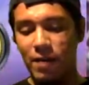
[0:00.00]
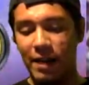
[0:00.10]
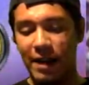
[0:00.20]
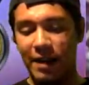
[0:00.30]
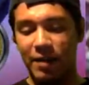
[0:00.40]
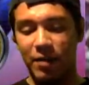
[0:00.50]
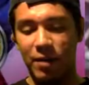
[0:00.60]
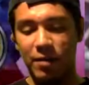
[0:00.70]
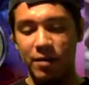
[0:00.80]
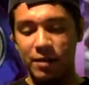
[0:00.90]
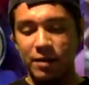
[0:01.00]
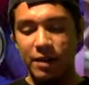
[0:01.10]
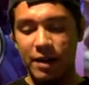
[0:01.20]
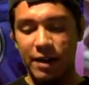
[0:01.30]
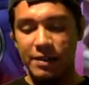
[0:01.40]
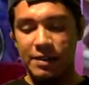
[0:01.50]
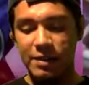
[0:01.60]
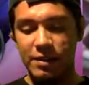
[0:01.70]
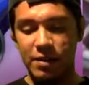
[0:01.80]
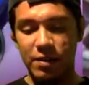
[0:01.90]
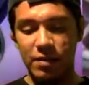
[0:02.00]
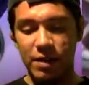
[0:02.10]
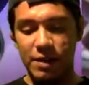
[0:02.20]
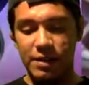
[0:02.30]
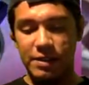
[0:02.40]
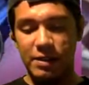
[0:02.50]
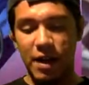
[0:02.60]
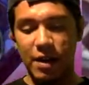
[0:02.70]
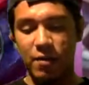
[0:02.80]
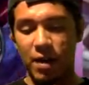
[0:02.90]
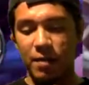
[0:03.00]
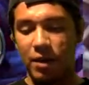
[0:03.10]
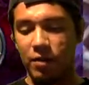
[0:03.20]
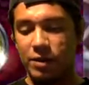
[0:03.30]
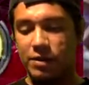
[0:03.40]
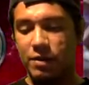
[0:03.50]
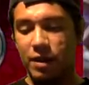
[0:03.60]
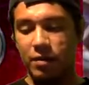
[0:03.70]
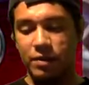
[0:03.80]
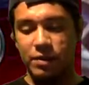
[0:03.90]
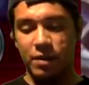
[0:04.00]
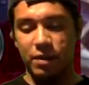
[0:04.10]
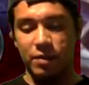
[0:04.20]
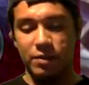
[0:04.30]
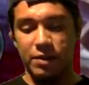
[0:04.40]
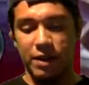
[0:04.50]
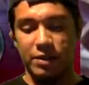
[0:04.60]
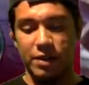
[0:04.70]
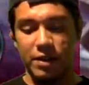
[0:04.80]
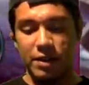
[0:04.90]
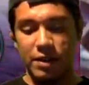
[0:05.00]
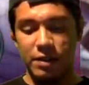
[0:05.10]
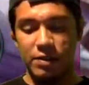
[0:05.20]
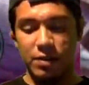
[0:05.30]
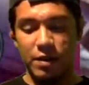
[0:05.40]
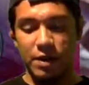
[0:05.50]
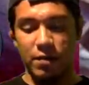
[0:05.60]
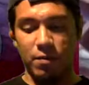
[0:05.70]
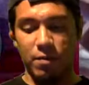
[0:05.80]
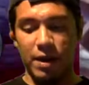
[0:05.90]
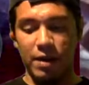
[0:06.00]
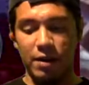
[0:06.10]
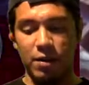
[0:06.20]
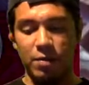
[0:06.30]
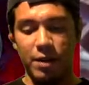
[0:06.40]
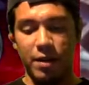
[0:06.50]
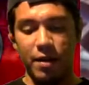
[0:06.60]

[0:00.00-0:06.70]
Okay, there we go. All right. So you know what? You know what? I'm not going to actually. Let's go ahead and wait a little bit.